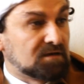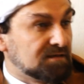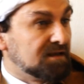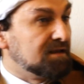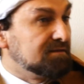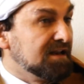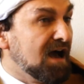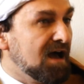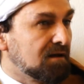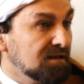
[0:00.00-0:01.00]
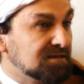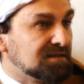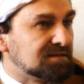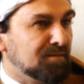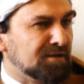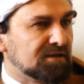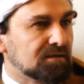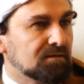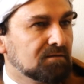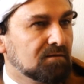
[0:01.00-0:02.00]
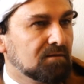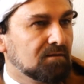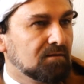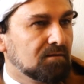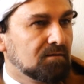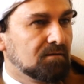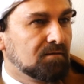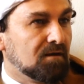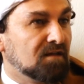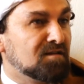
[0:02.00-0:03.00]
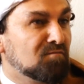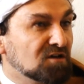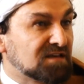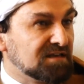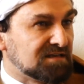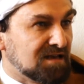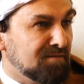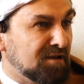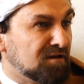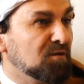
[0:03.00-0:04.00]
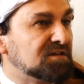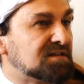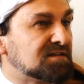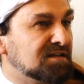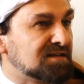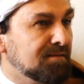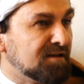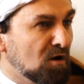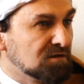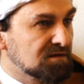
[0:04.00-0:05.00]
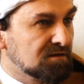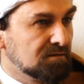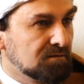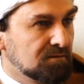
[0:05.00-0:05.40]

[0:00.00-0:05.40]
Because the dinar is Islamic. And the mosque is Islamic. Nobody says an Islamic mosque.